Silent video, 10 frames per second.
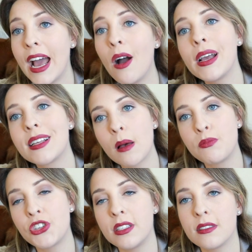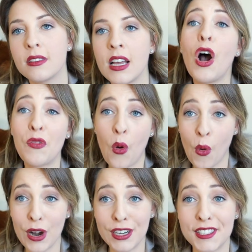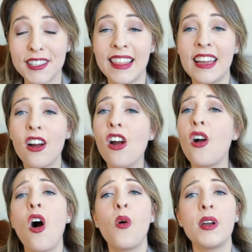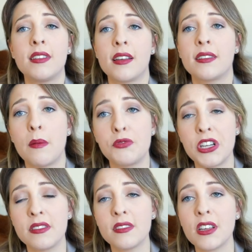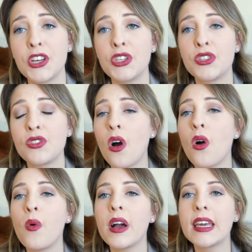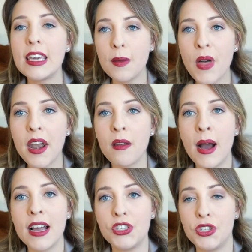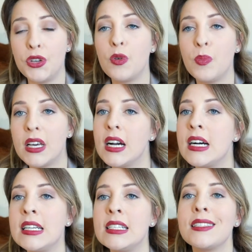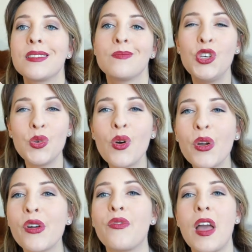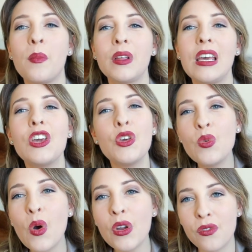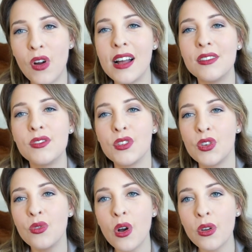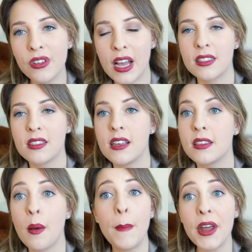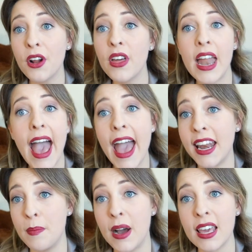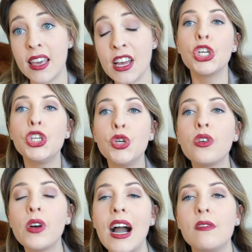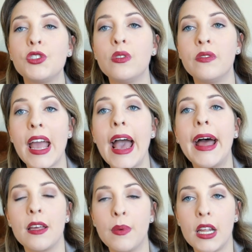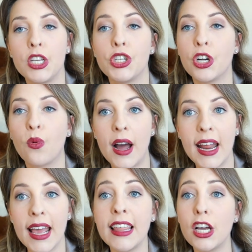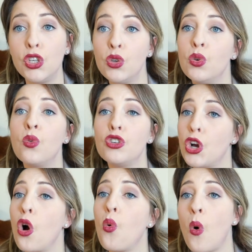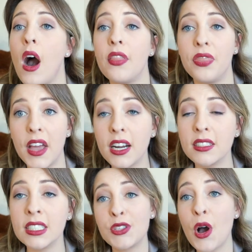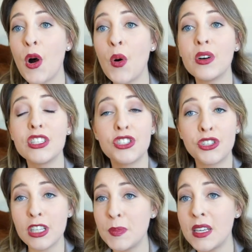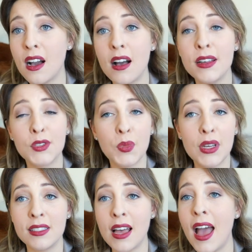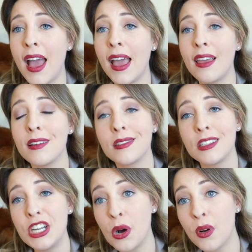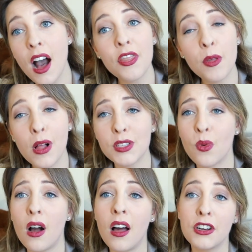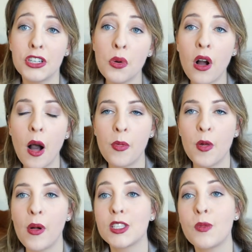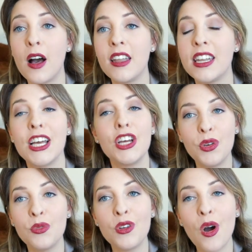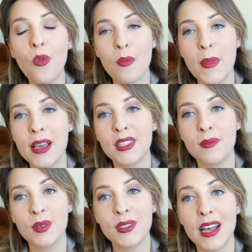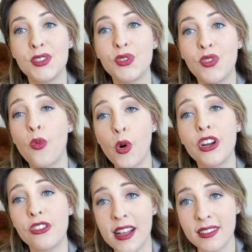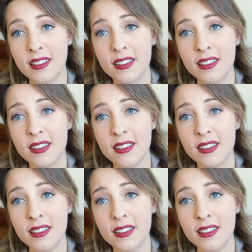Now, exceptions. Of course, there are always exceptions. So keep that in mind too, because you know your family, you know your friends, you know your guest list better than anybody. You don't have to invite anybody to your wedding that you don't want there. So just because we say, you know, cut the plus one or don't cut the plus one, you know what makes the most sense for your guest